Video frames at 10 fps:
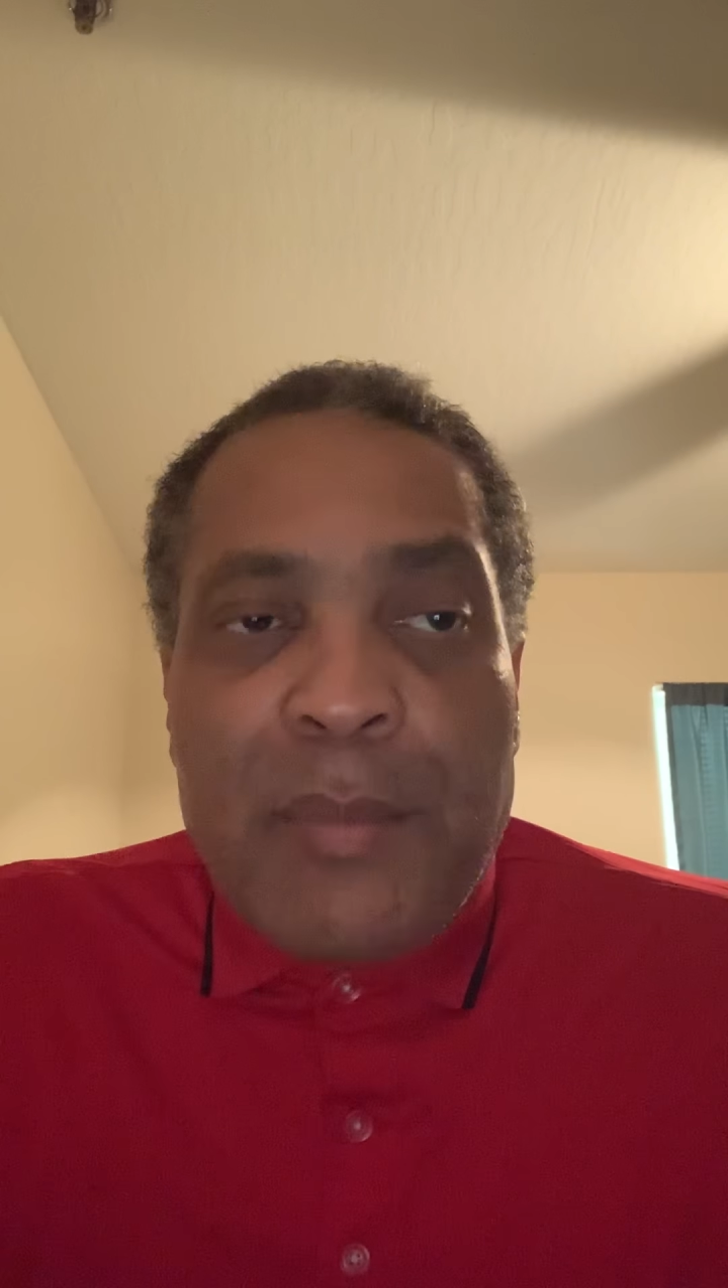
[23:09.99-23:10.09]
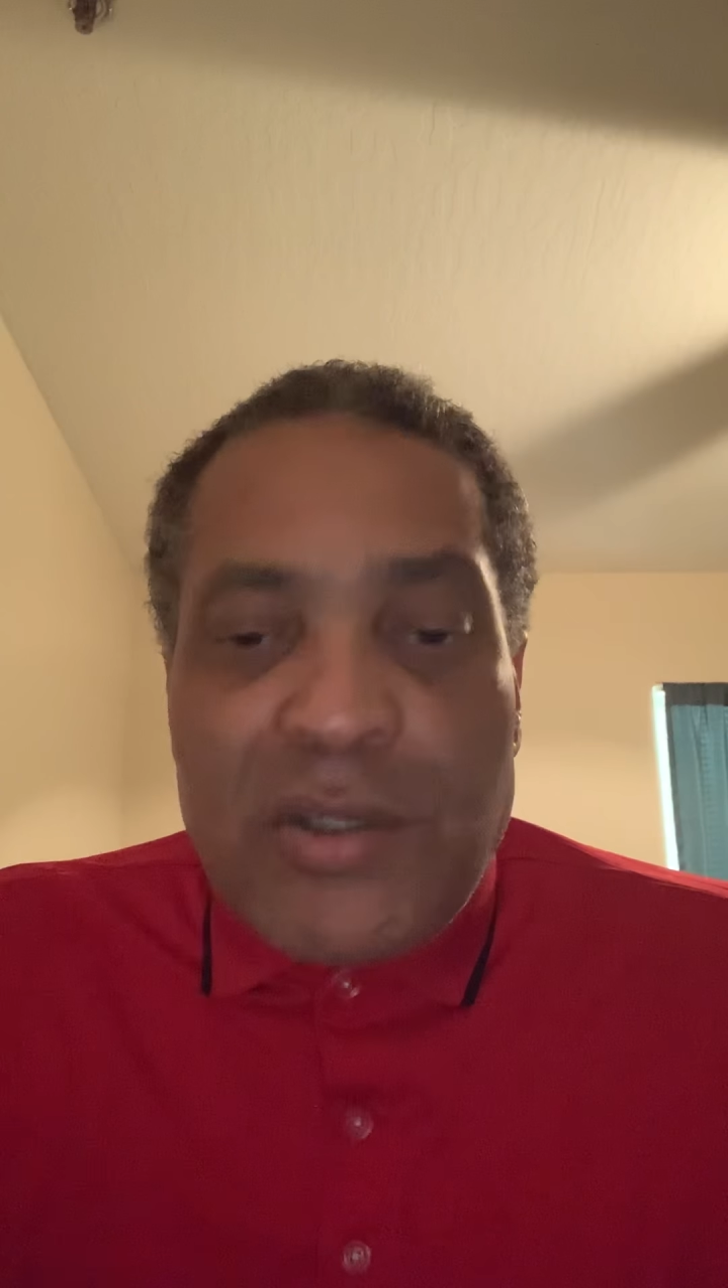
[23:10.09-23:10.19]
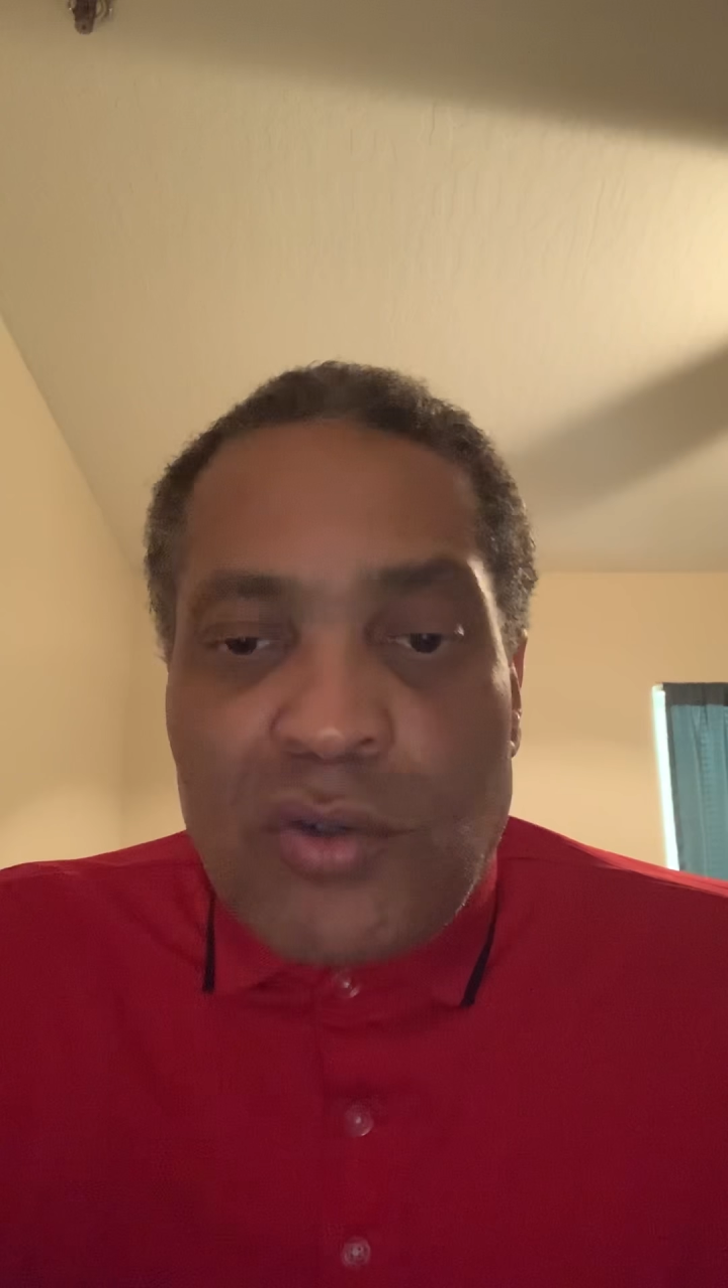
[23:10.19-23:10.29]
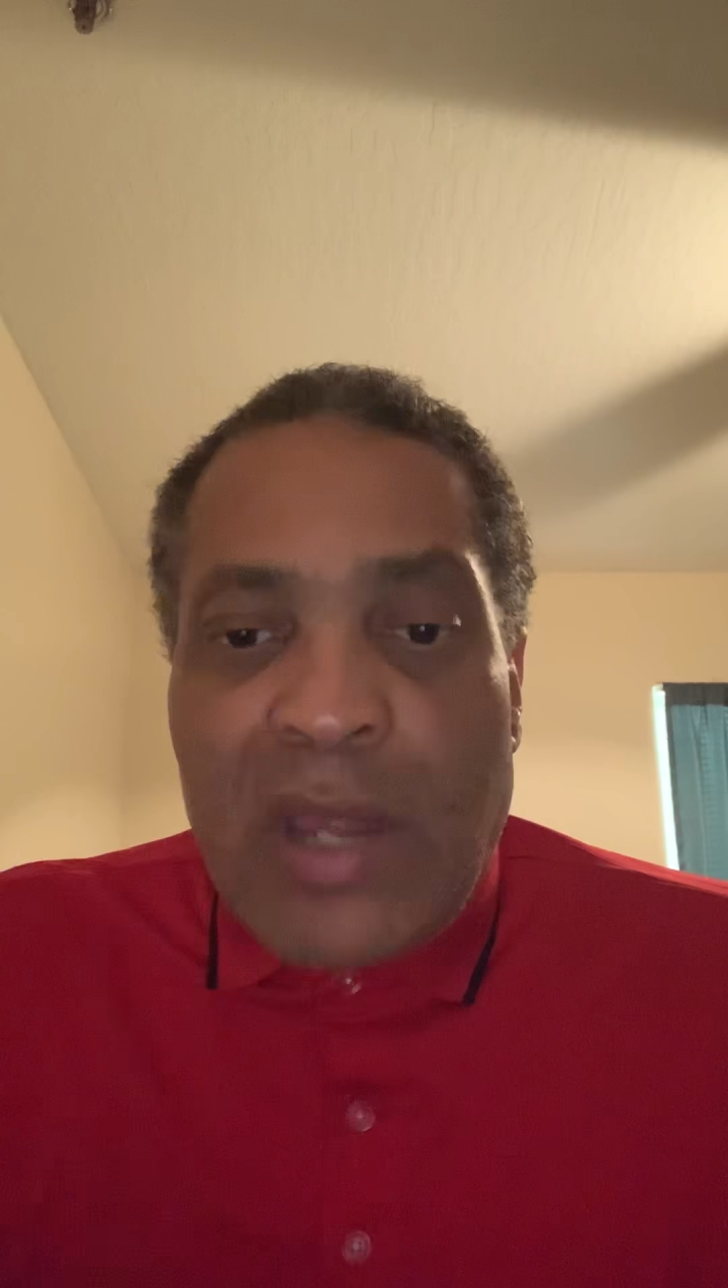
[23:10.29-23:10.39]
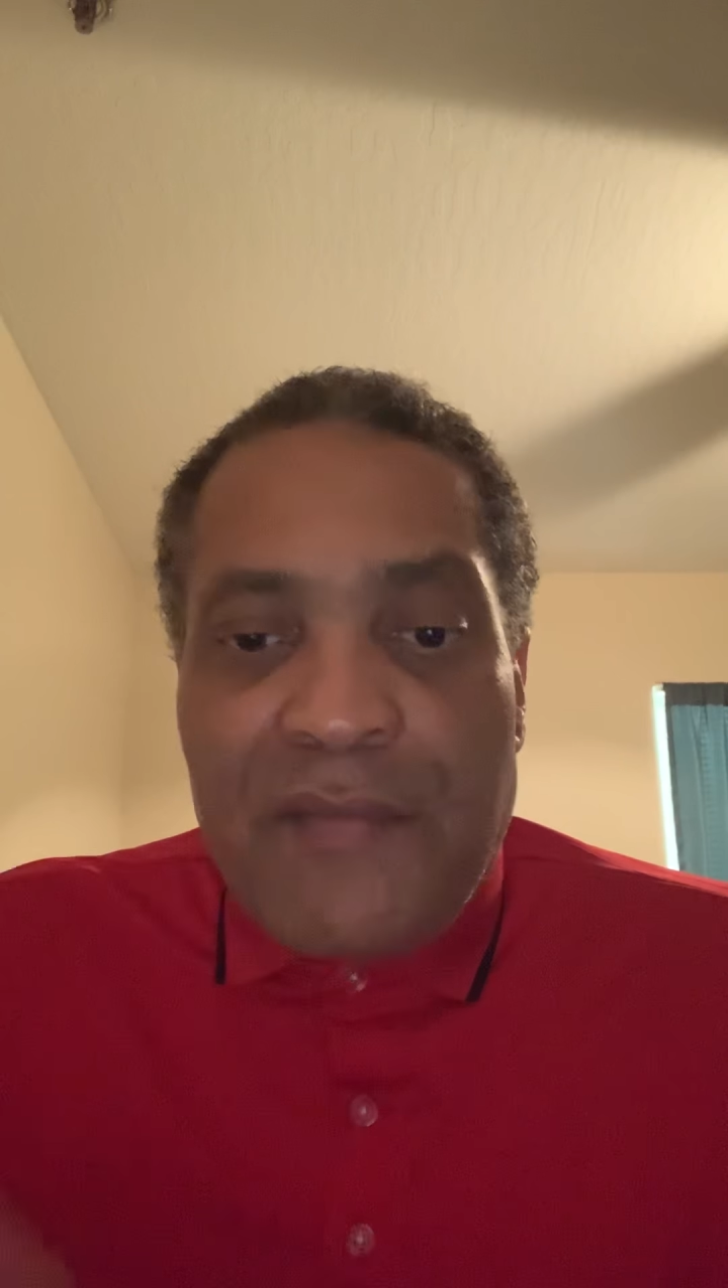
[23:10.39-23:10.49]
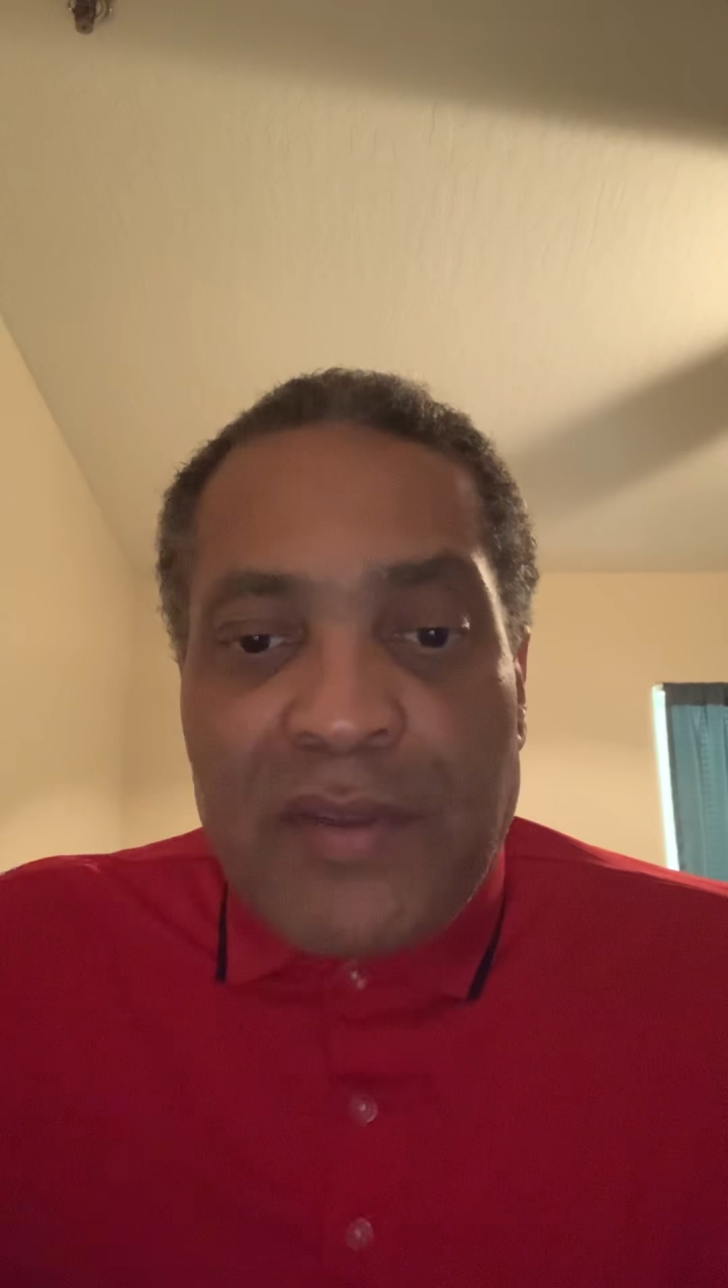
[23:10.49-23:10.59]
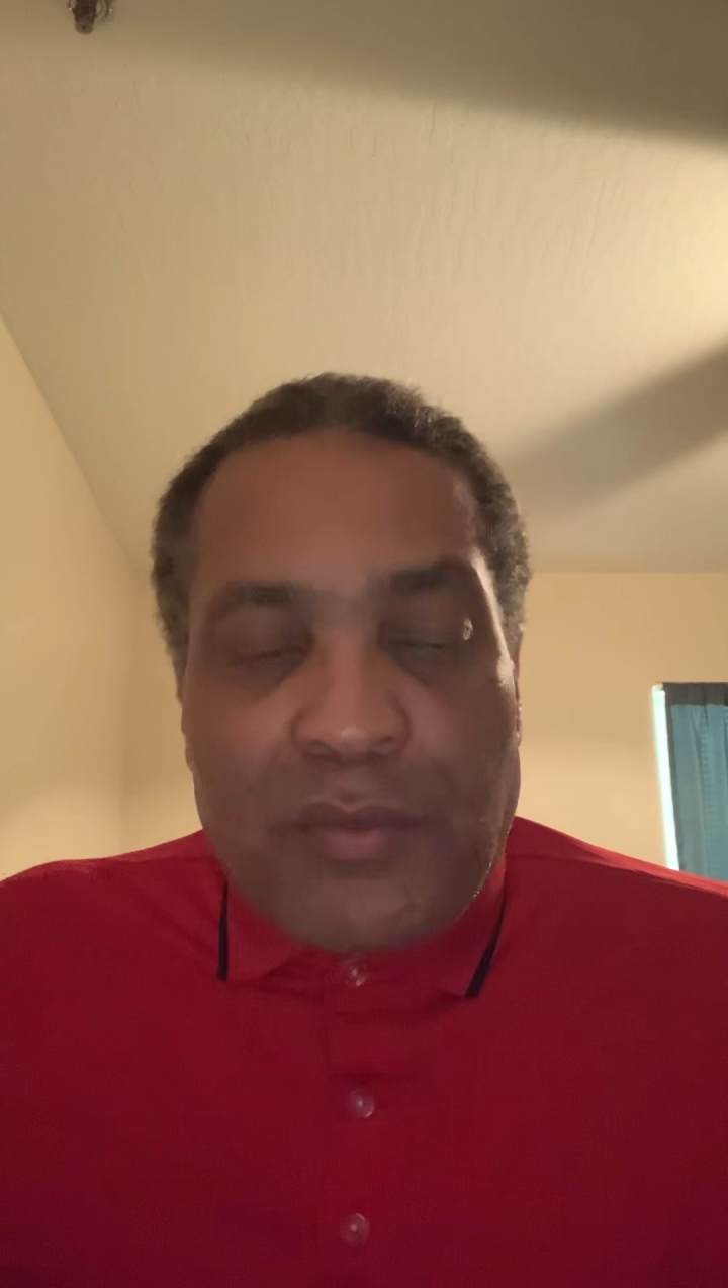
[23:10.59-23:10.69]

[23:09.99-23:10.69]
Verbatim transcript: but you have a